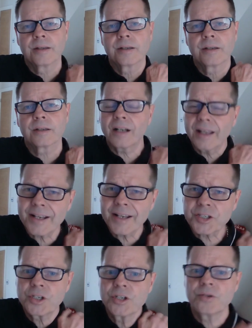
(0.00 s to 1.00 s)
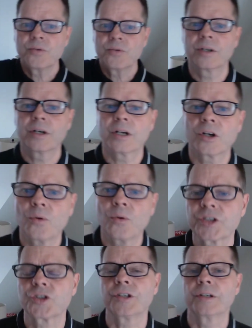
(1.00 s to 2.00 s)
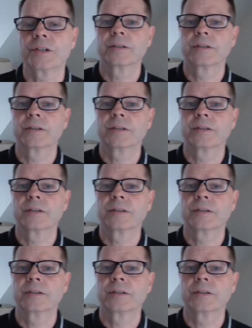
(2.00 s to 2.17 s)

can I ask you a question?